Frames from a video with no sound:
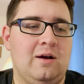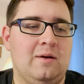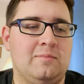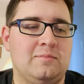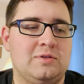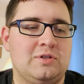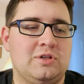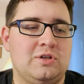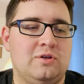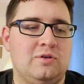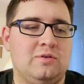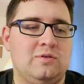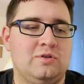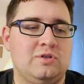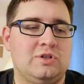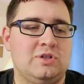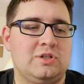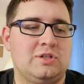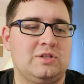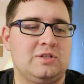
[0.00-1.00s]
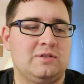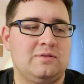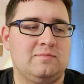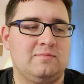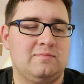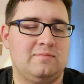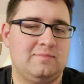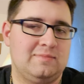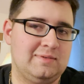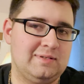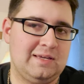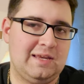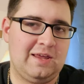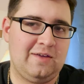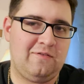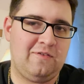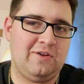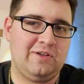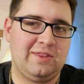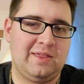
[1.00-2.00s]
So just
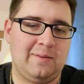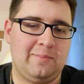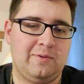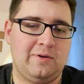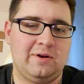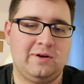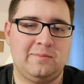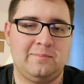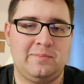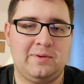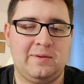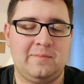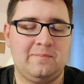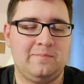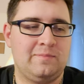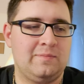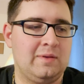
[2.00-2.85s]
iffy on that part, but